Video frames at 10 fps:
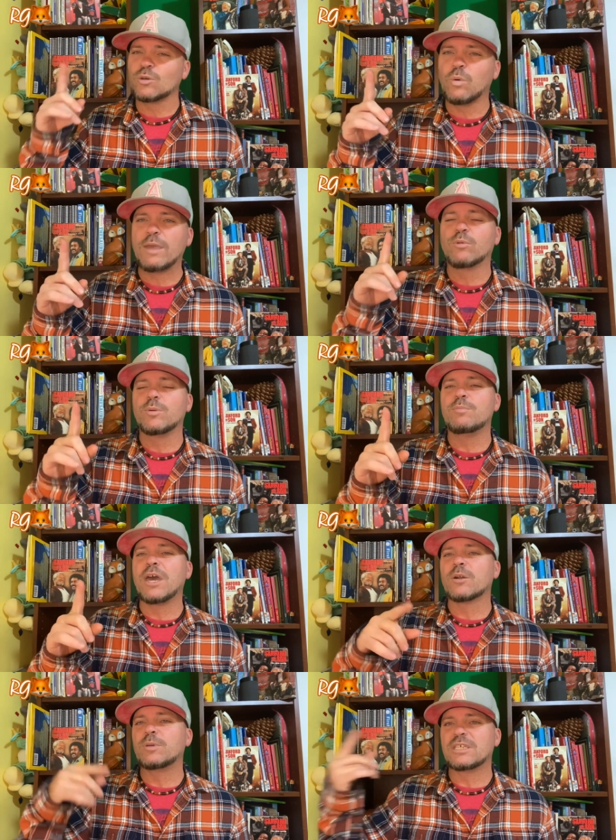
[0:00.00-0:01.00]
The white will be
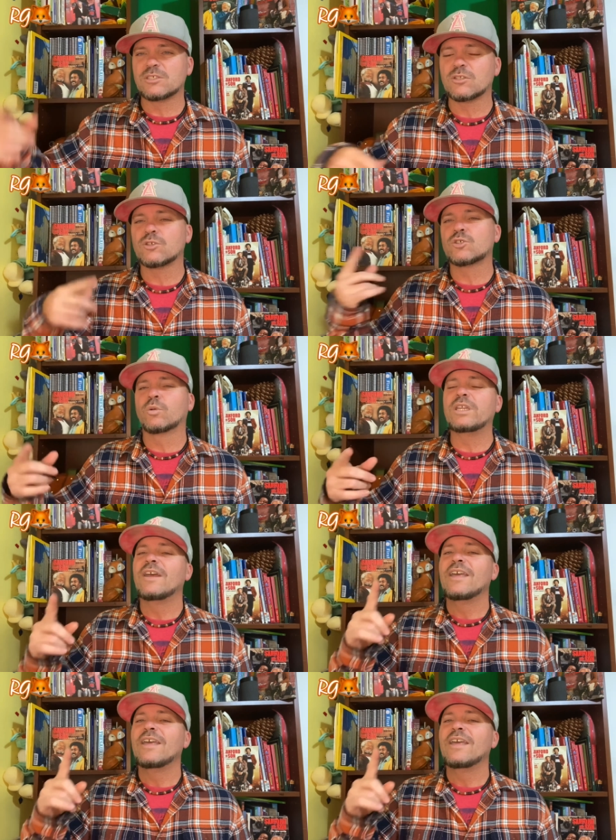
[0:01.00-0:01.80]
better because of their schooling.